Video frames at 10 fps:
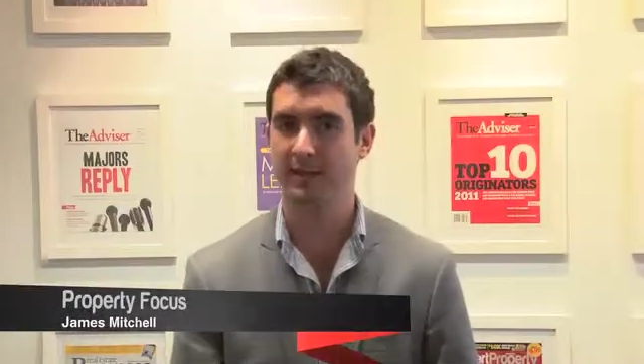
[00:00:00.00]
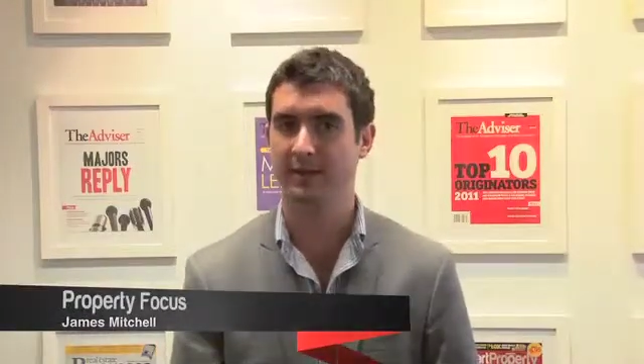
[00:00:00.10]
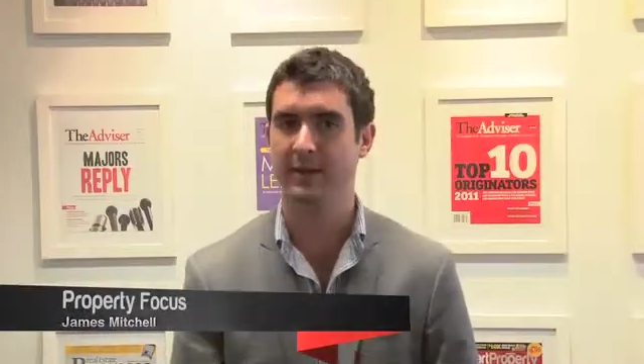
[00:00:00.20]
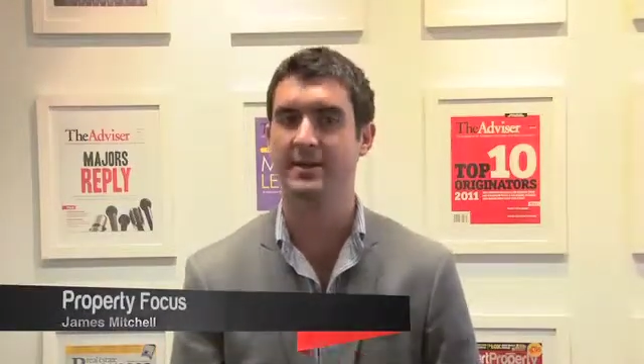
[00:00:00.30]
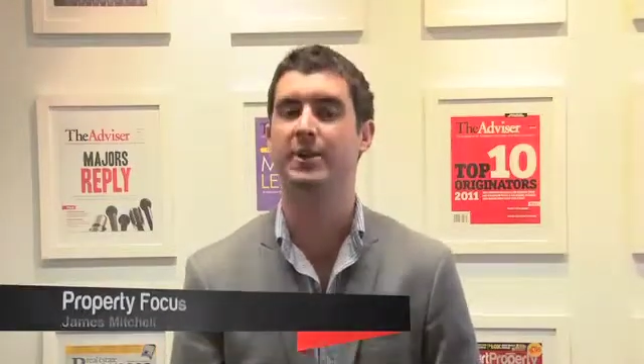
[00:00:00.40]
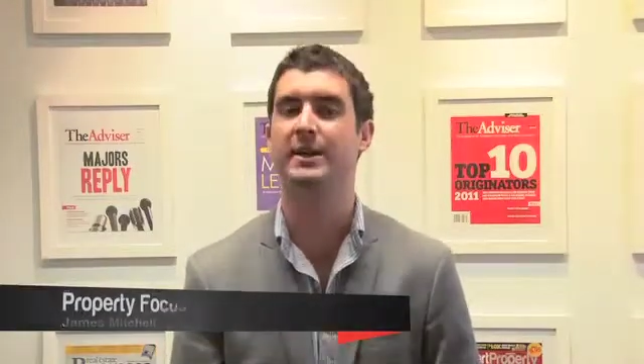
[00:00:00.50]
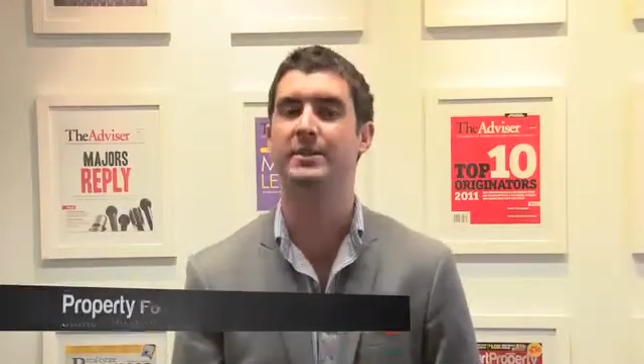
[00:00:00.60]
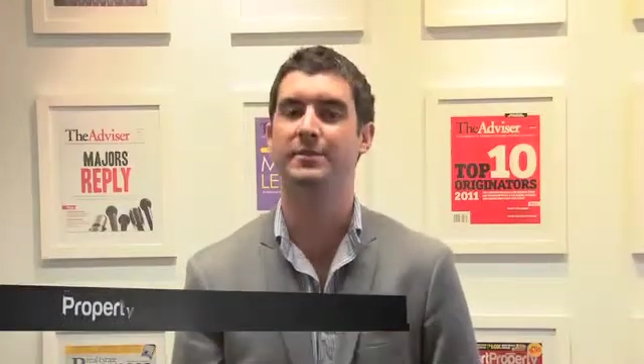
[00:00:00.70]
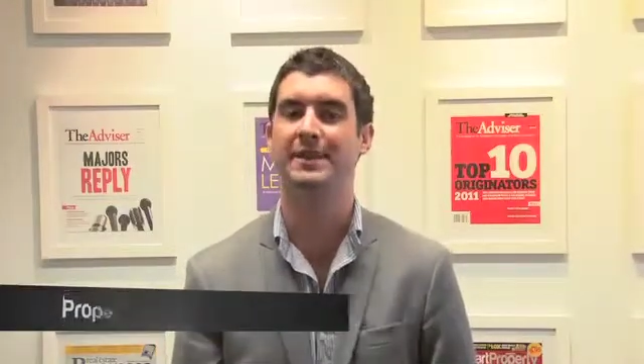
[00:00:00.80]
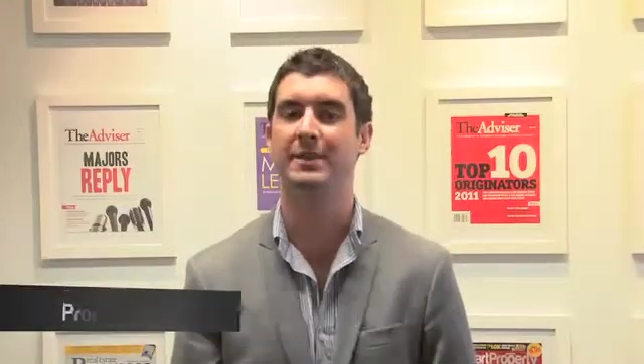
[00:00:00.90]
investor
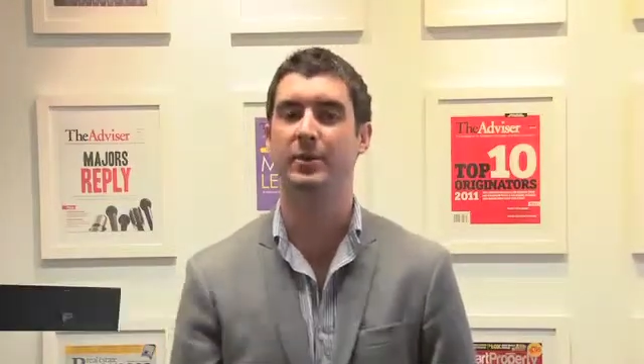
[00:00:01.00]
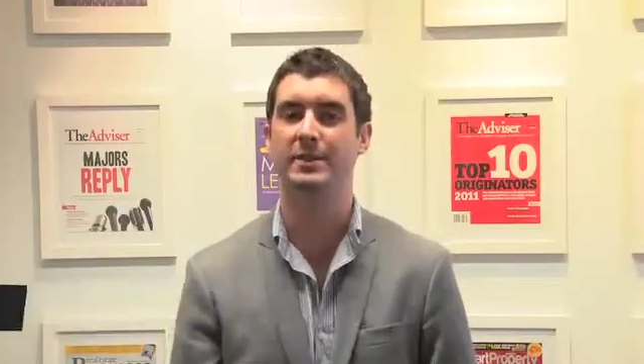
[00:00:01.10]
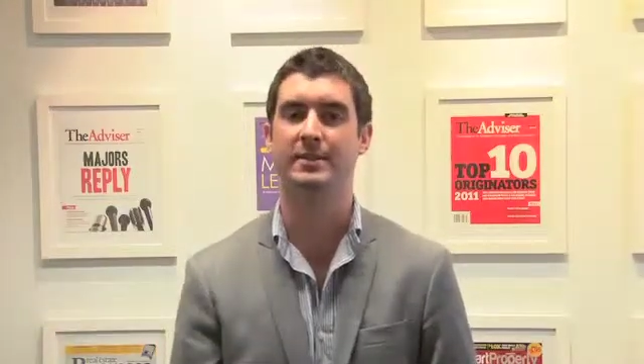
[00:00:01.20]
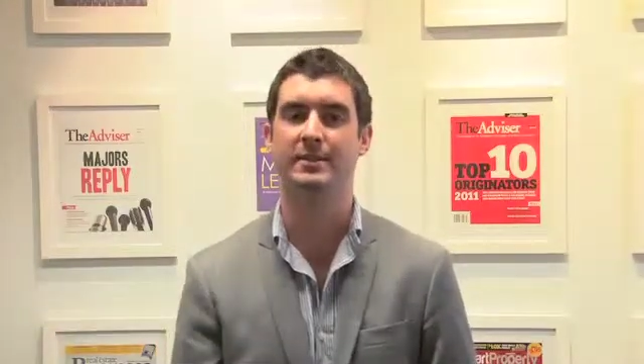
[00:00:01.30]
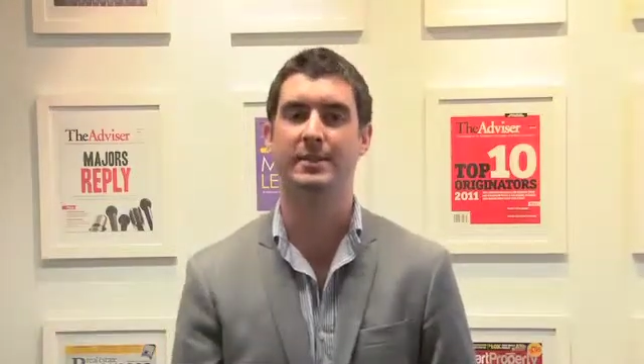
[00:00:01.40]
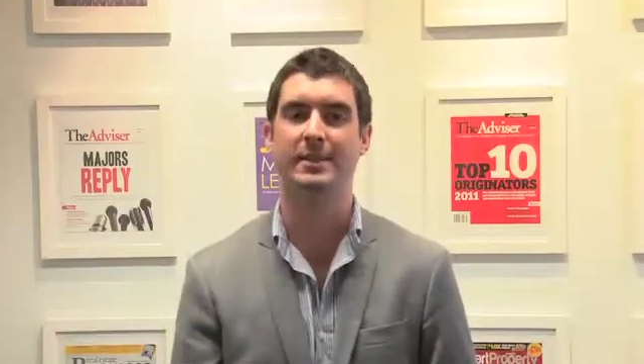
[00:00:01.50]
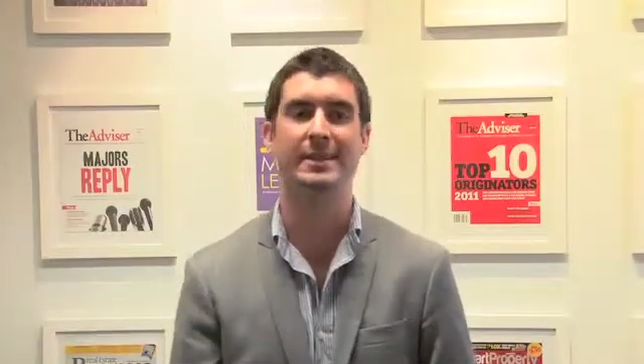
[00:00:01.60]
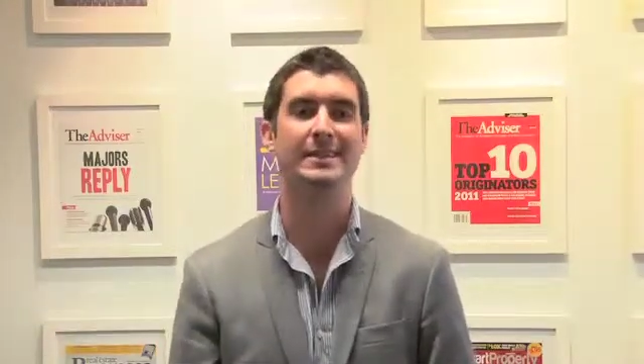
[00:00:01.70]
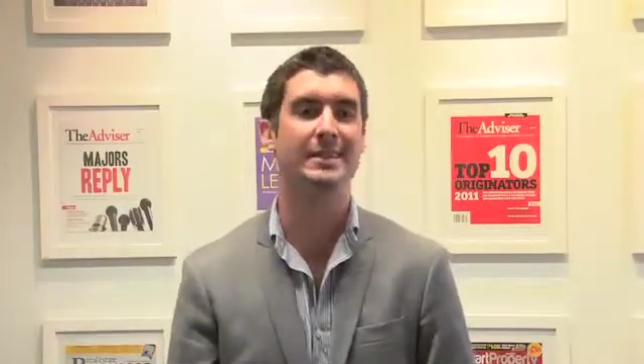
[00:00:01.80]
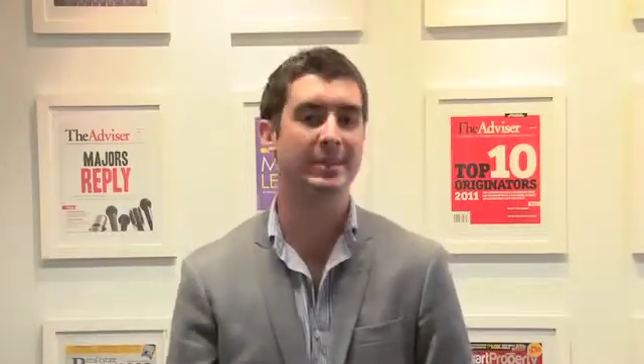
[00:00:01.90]
activity in Western Sydney
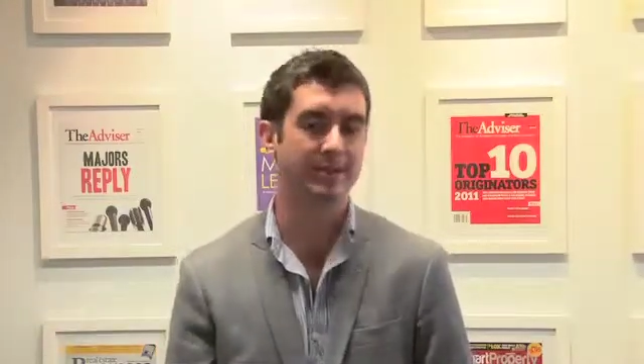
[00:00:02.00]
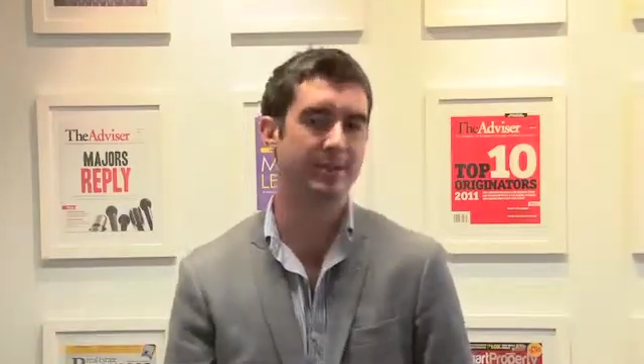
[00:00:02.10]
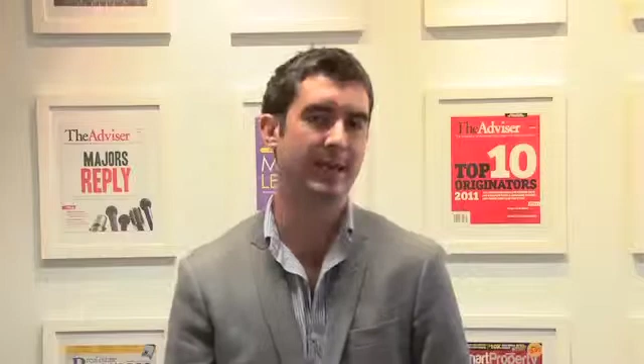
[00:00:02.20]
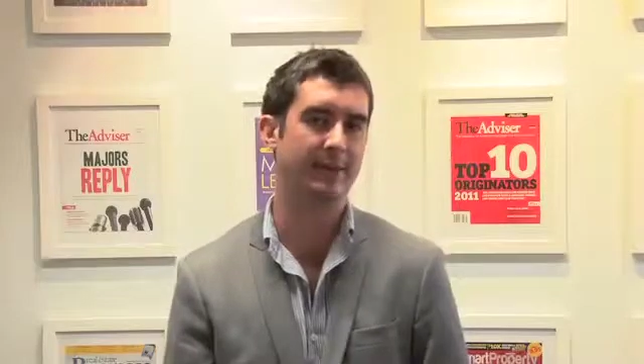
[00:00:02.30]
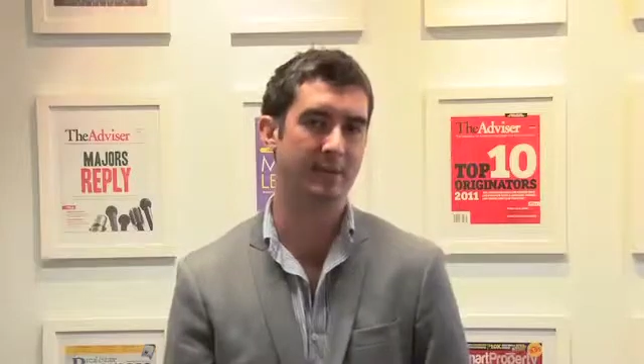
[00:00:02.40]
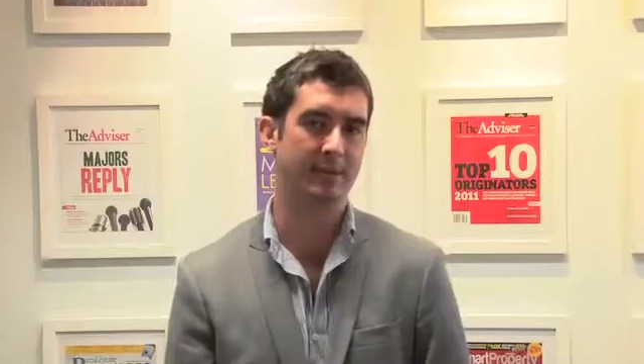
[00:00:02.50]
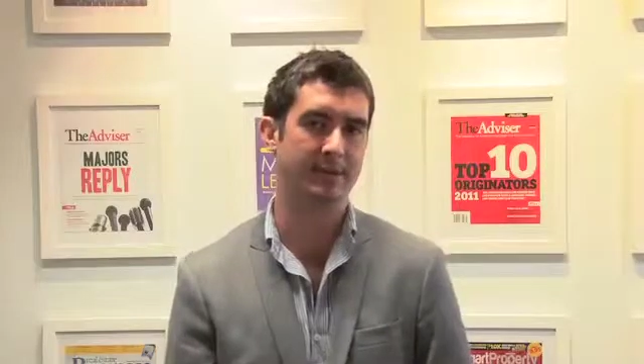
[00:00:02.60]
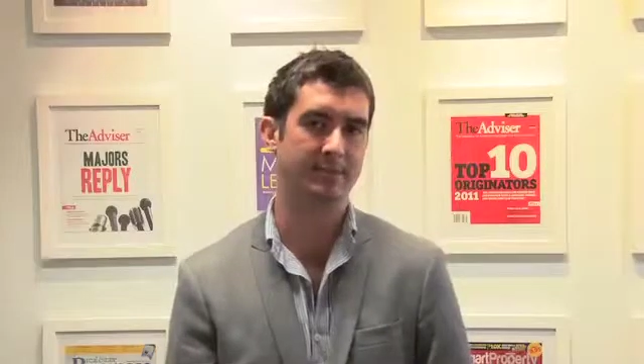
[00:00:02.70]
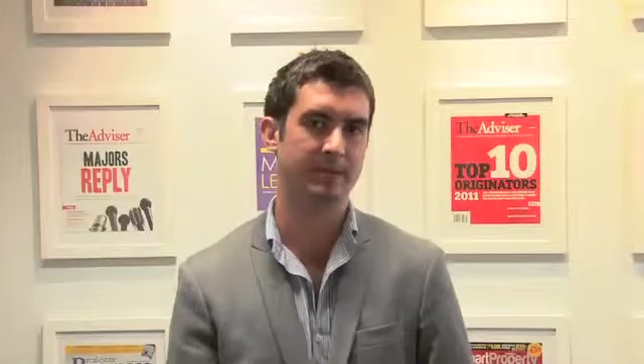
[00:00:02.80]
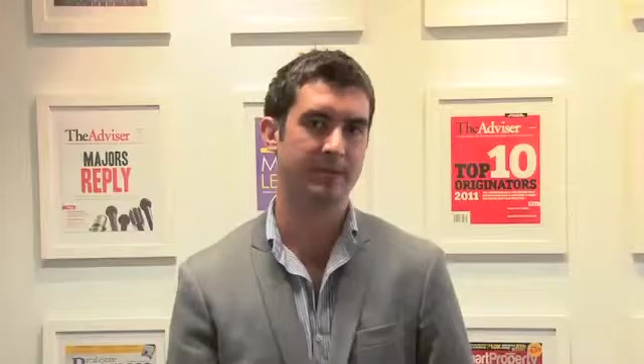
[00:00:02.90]
continues to gain
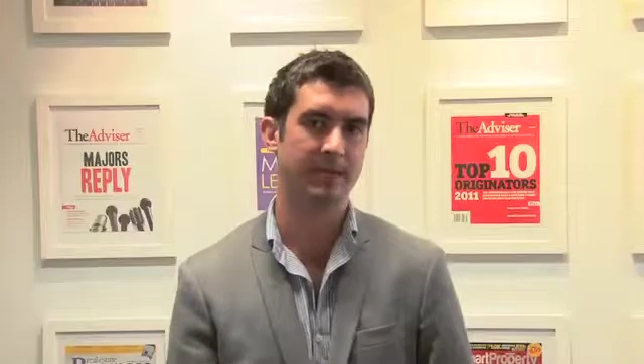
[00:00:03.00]
momentum